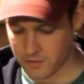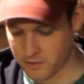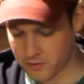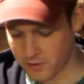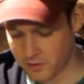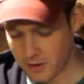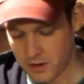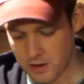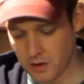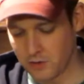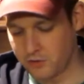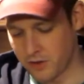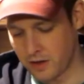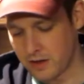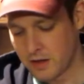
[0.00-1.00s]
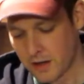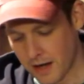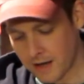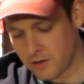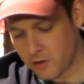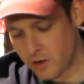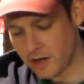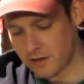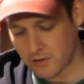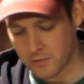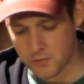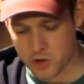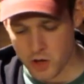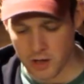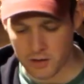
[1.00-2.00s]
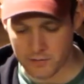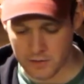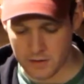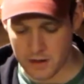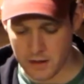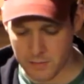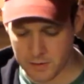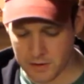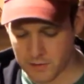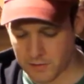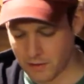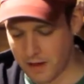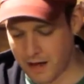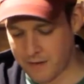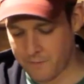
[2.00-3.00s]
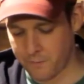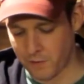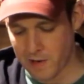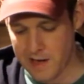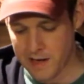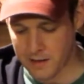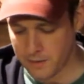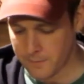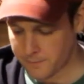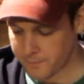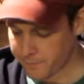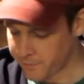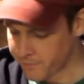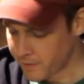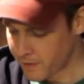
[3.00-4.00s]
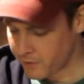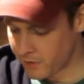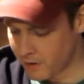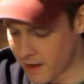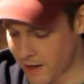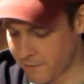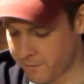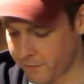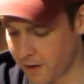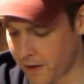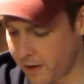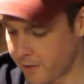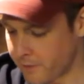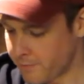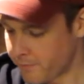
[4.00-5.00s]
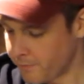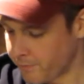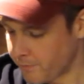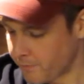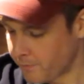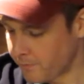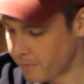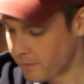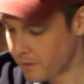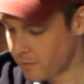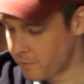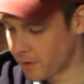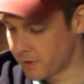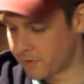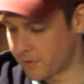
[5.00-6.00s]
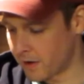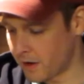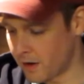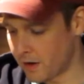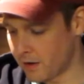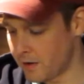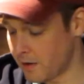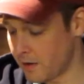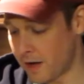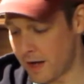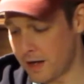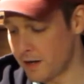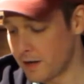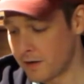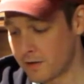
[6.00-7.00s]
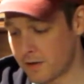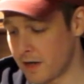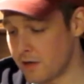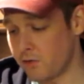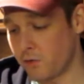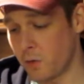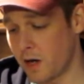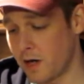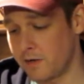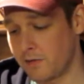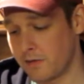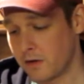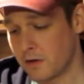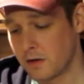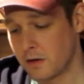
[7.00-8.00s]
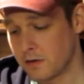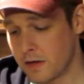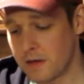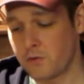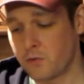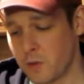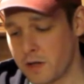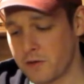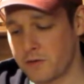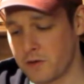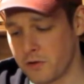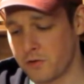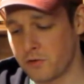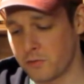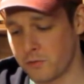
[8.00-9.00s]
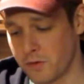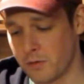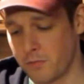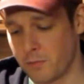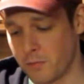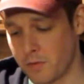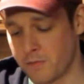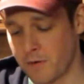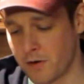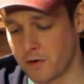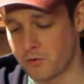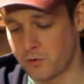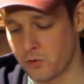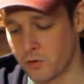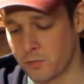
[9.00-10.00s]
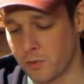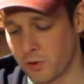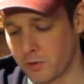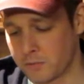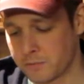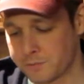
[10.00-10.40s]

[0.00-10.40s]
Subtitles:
It's just, you'll see. I do got some chunks in there, but there's a lot of flake. There's a lot of flake. But you know, hey, taste-wise, this is very suitable.